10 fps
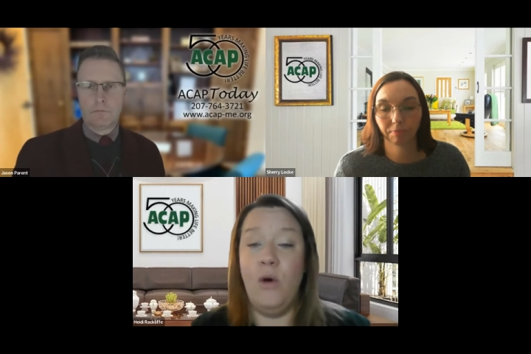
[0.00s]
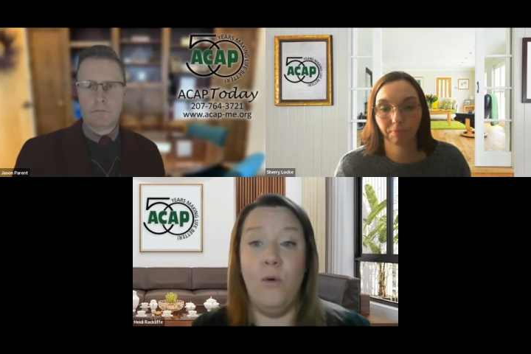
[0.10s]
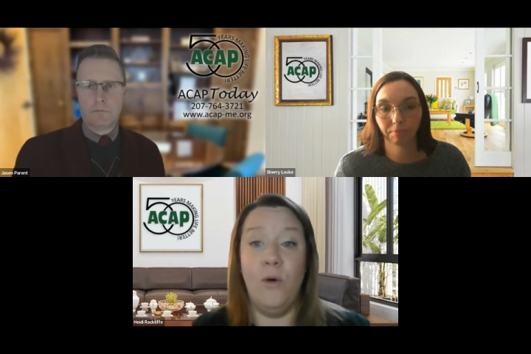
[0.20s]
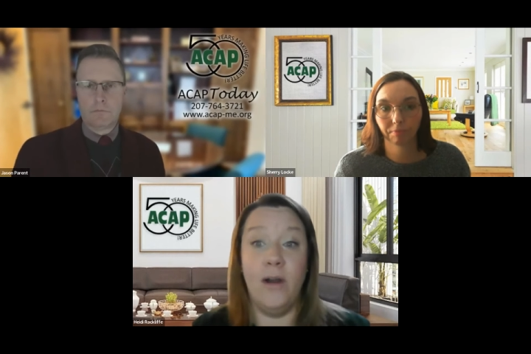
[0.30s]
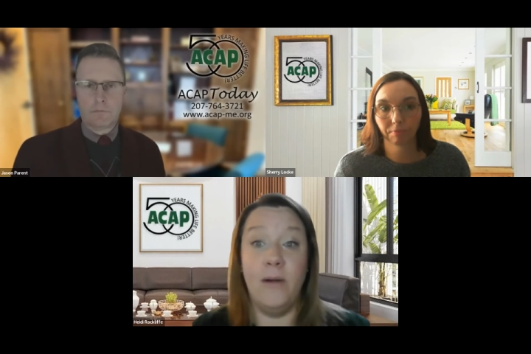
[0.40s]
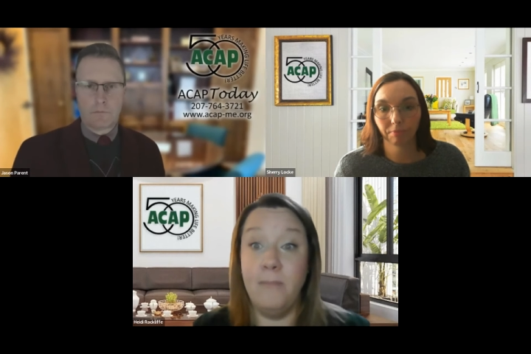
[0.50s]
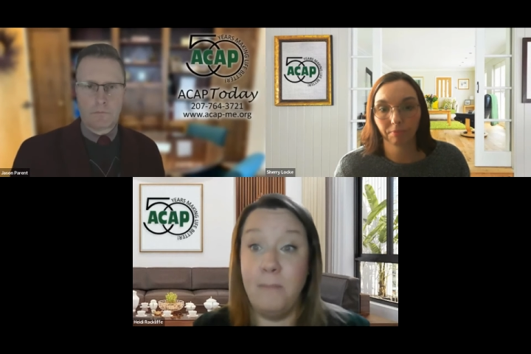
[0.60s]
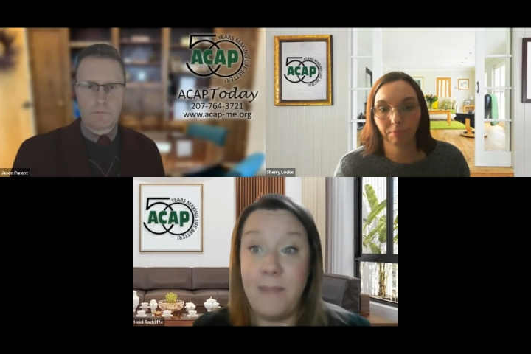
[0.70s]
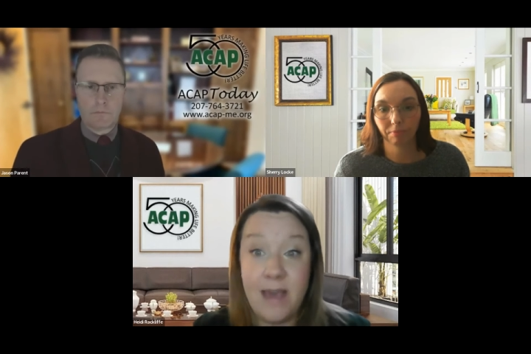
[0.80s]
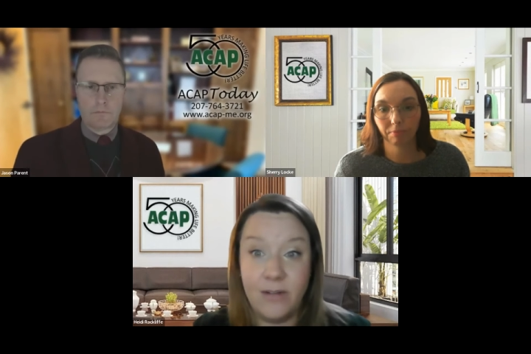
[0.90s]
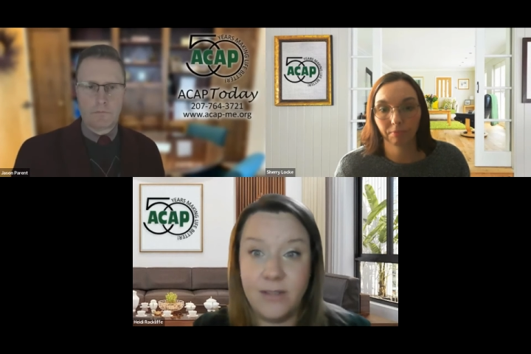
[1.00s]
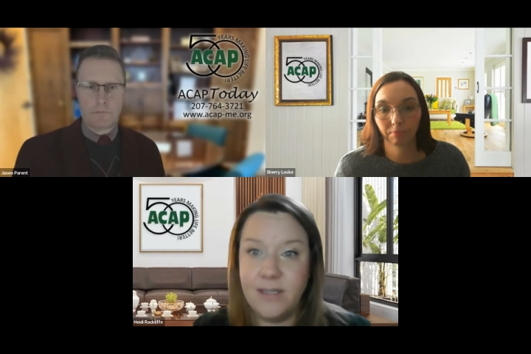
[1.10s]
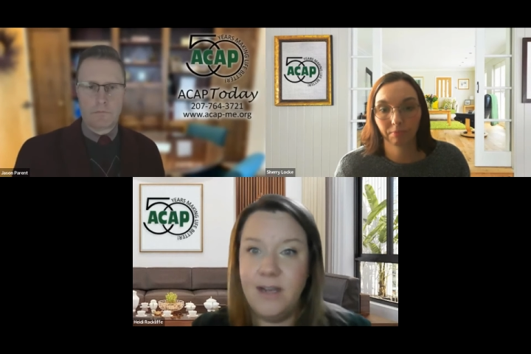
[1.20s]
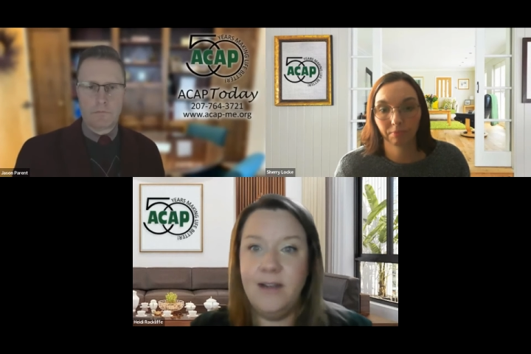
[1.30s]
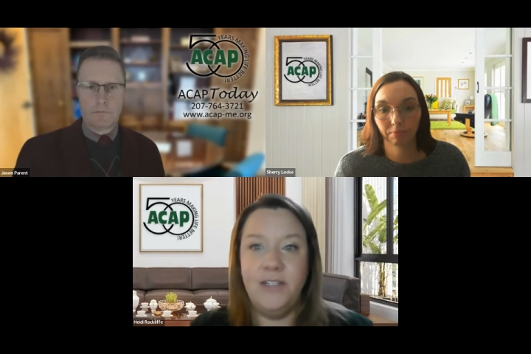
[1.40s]
Speaker 1: or
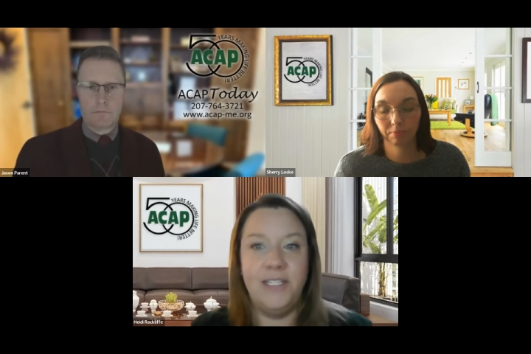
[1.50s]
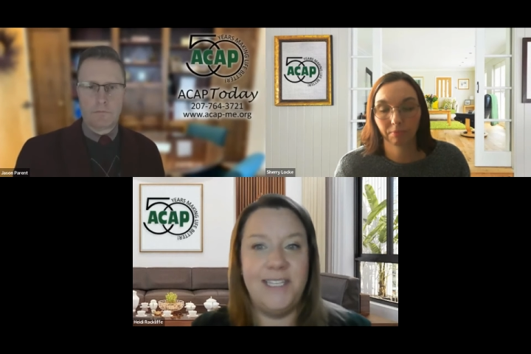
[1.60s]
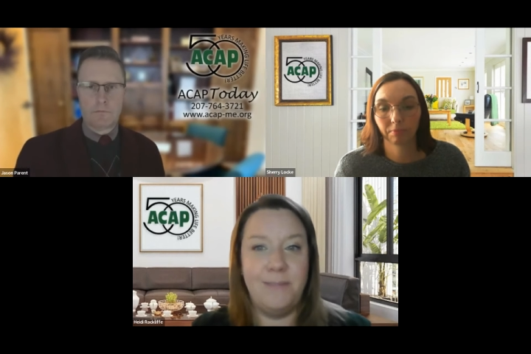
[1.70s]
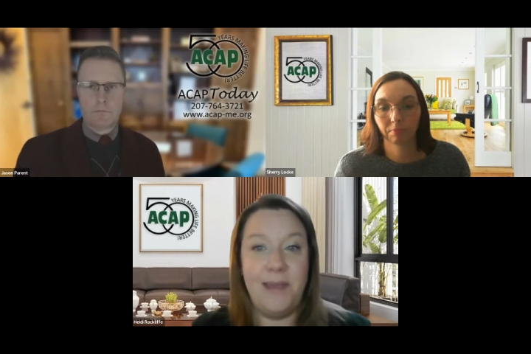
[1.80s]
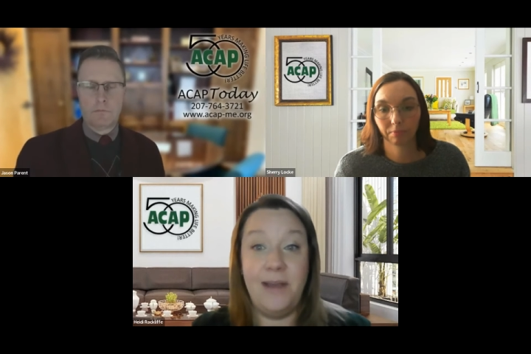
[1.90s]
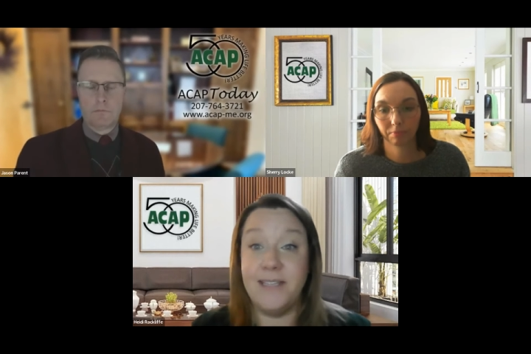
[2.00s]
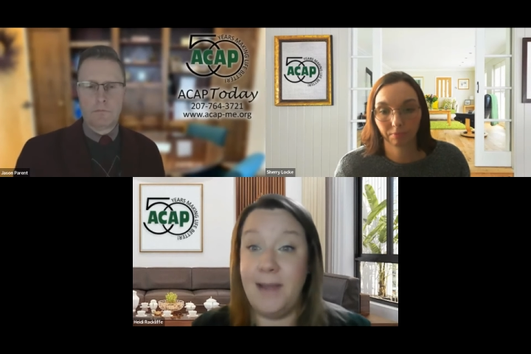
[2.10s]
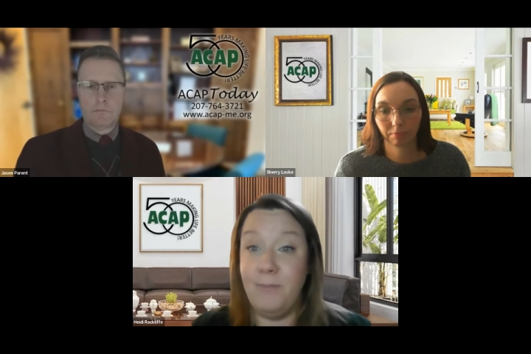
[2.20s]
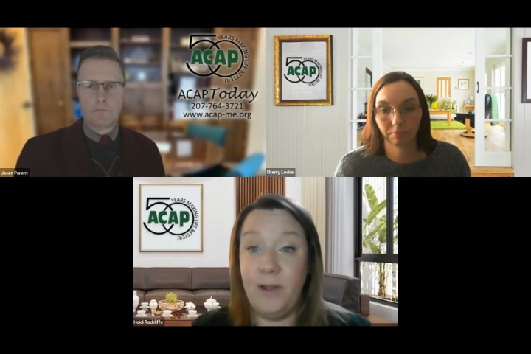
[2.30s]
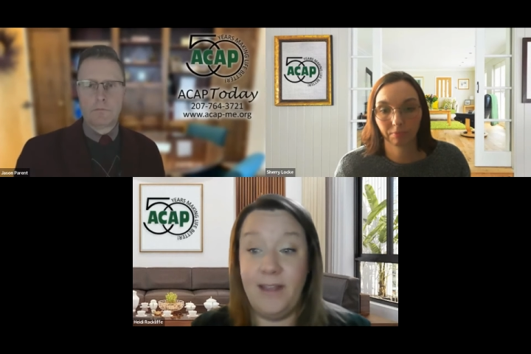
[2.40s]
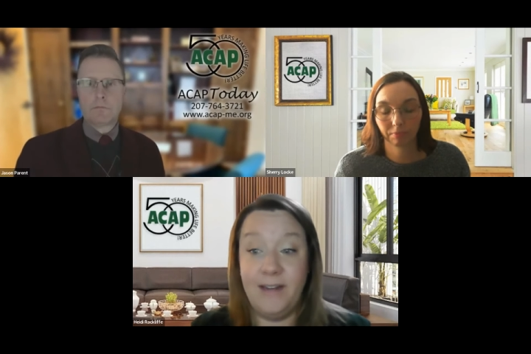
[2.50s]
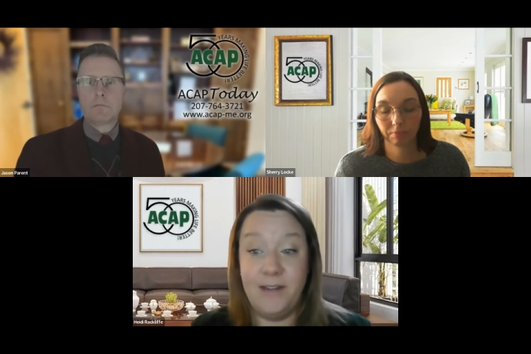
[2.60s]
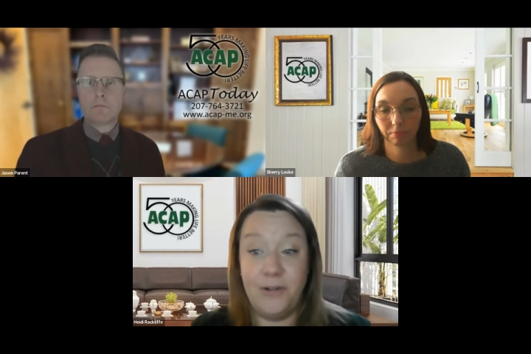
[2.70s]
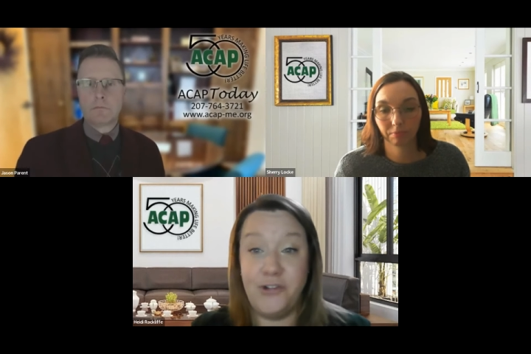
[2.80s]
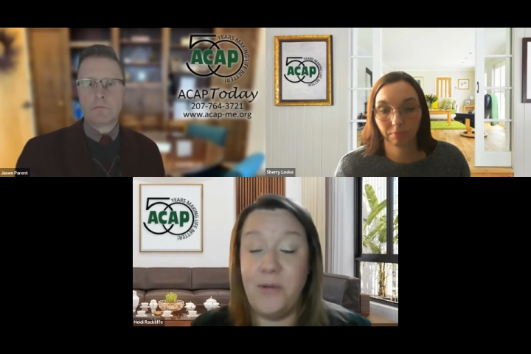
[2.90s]
meals just the meals i'm willing
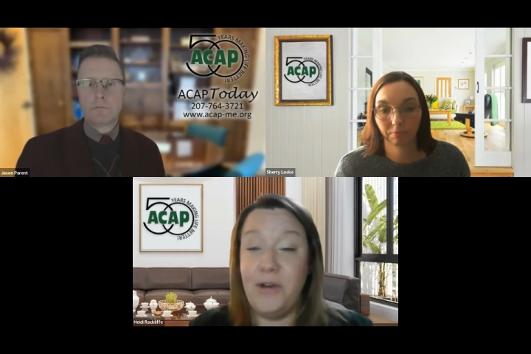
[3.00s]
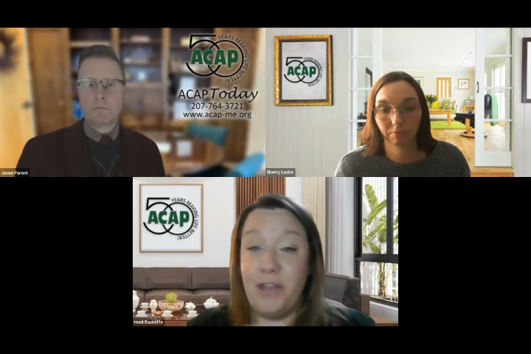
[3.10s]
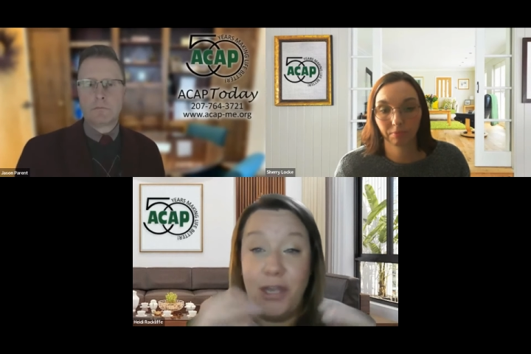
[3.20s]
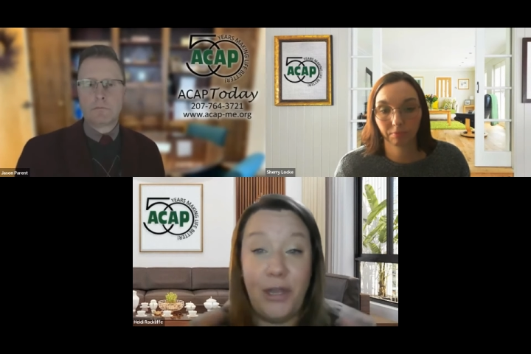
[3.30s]
to contribute a